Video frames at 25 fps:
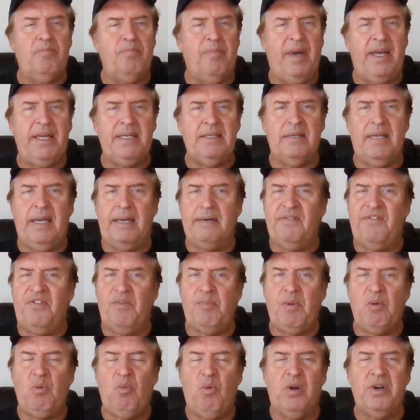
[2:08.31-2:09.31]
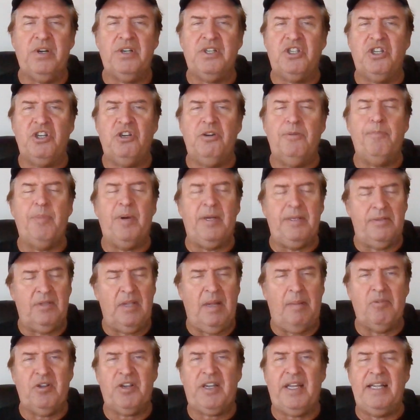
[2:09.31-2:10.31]
Might, I don't know if it'll be one or two, but
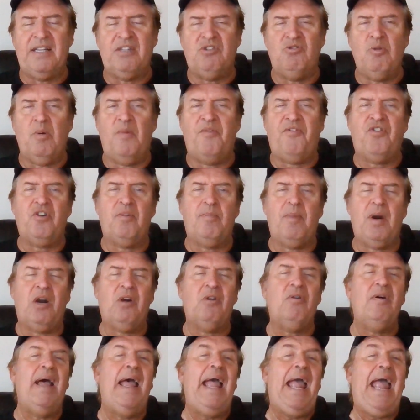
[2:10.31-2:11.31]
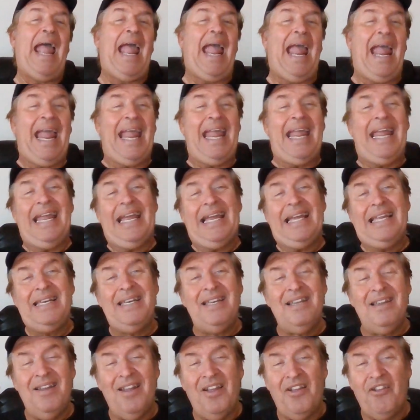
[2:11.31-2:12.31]
I'm looking at two of them for tomorrow
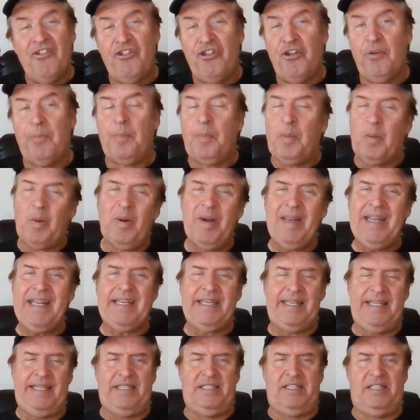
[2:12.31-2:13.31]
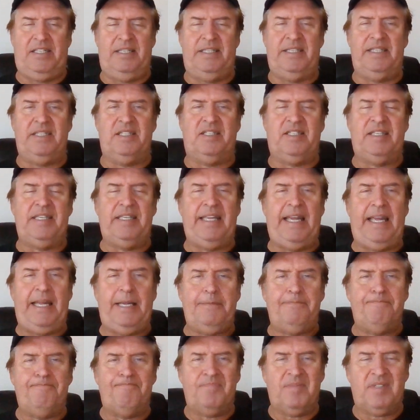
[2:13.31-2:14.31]
and the Preakness is
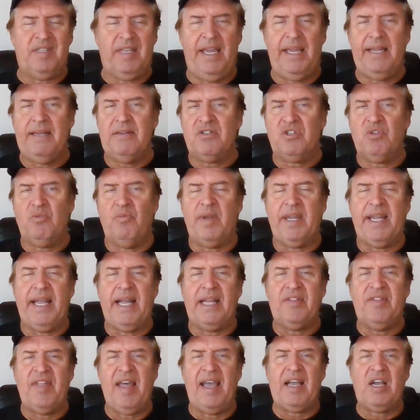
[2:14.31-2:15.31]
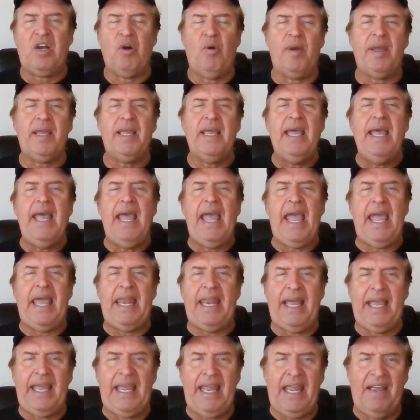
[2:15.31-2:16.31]
today. Okay, so we got that going,
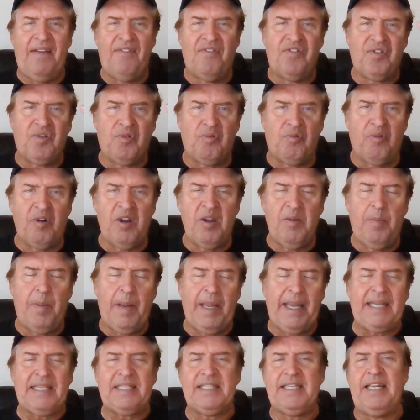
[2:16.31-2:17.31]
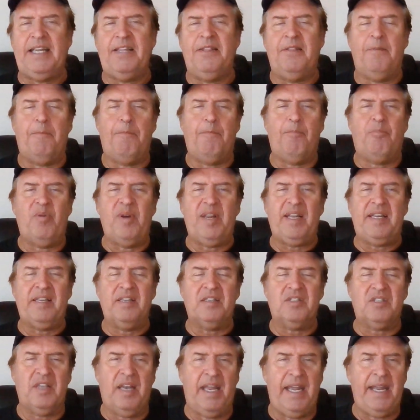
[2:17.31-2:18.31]
and I have three picks in the
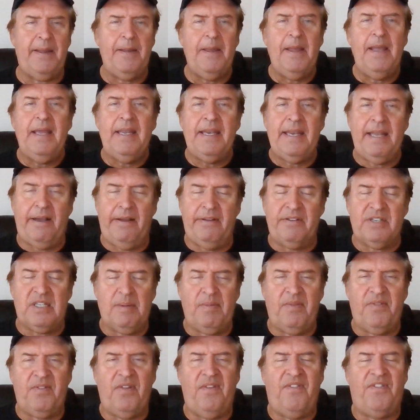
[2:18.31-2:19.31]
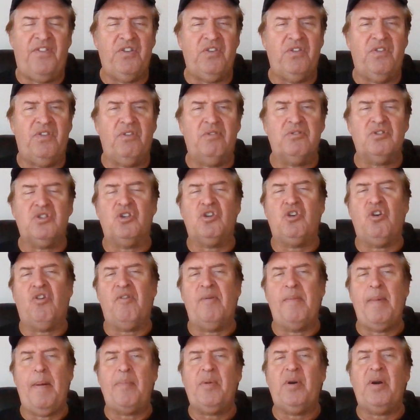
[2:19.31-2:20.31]
Preakness today. Now, some if you, those who don't
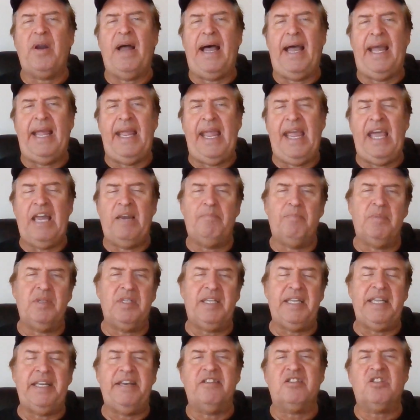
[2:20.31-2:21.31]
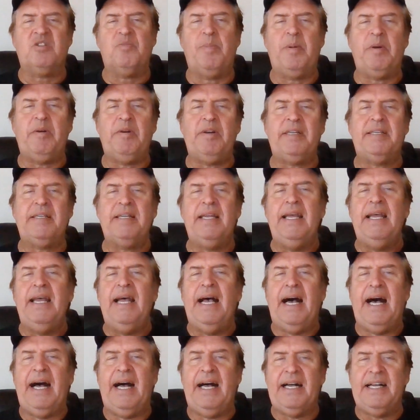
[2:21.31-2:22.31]
remember, I had Medina Spirit
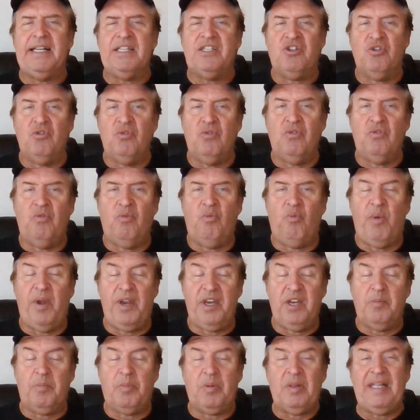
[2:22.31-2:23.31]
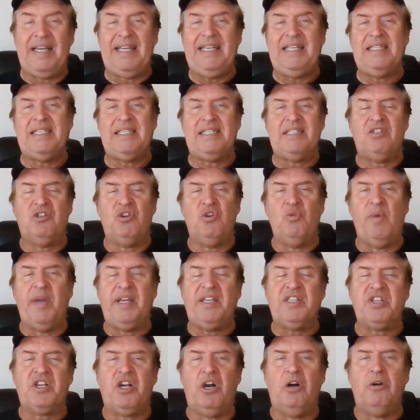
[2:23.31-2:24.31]
uh, to win in place two
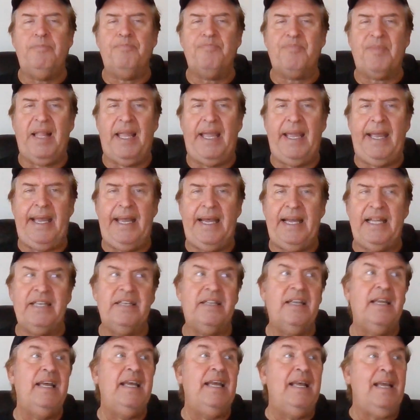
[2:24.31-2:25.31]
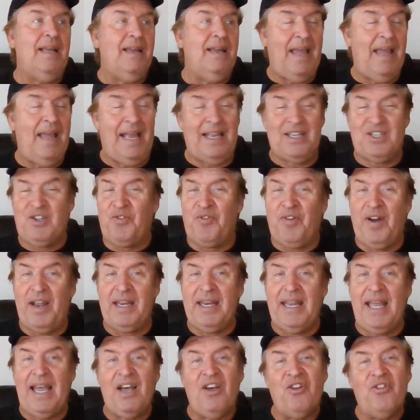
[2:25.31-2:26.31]
weeks ago, and as of
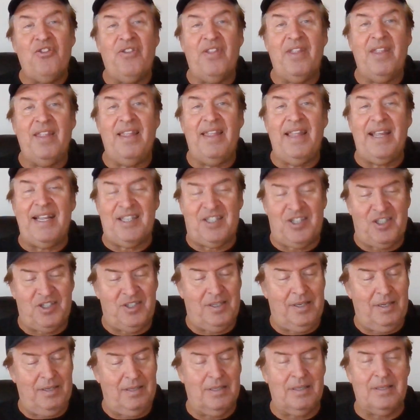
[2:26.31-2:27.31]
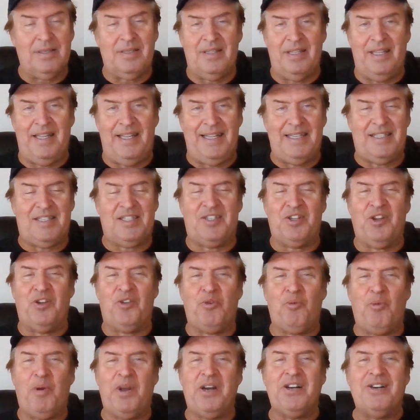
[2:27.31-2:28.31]
right now, it's still it's still
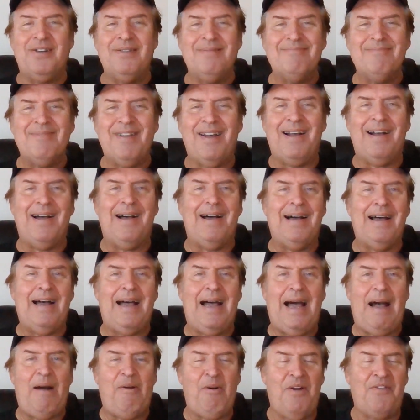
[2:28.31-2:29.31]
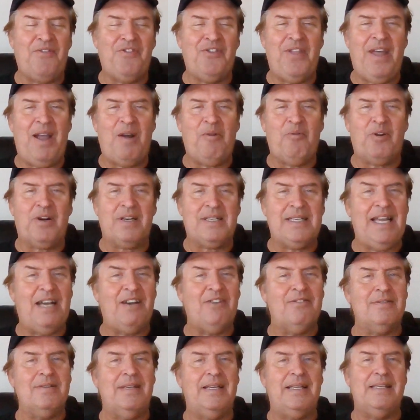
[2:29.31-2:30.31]
the winner. Uh, however, that works
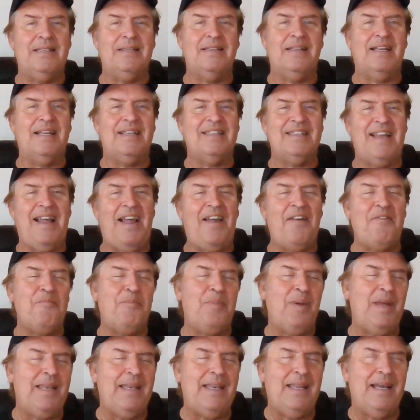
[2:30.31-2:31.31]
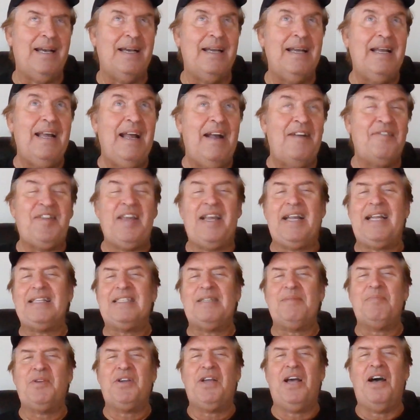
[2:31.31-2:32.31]
out, and uh, I've been uh, I've taken
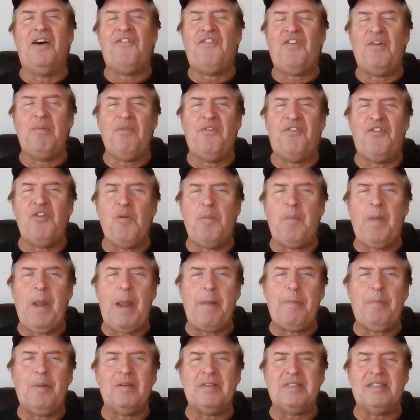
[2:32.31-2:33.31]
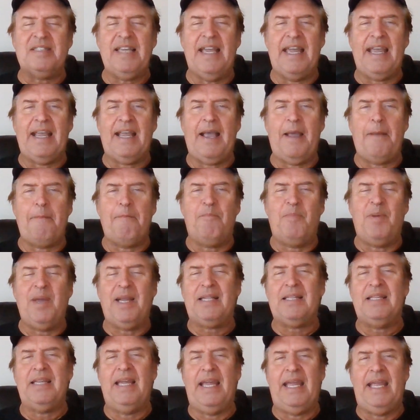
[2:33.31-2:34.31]
some guff from a few people saying I
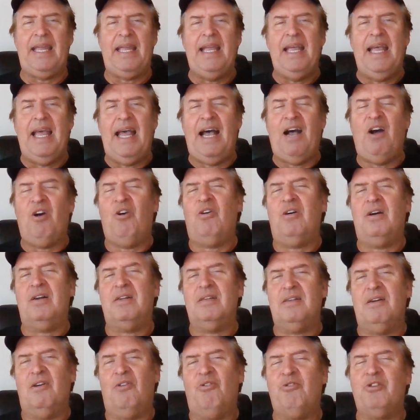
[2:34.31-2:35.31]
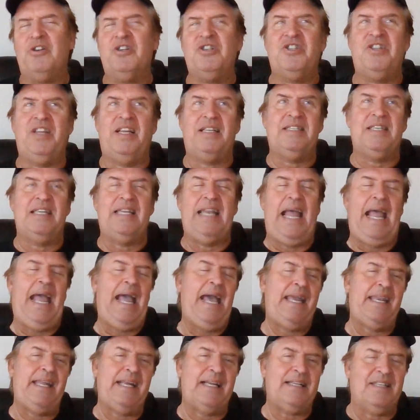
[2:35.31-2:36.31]
picked a, a horse that's an
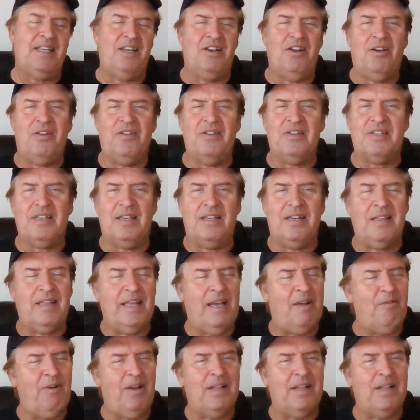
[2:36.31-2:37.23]
addict and all this and all that.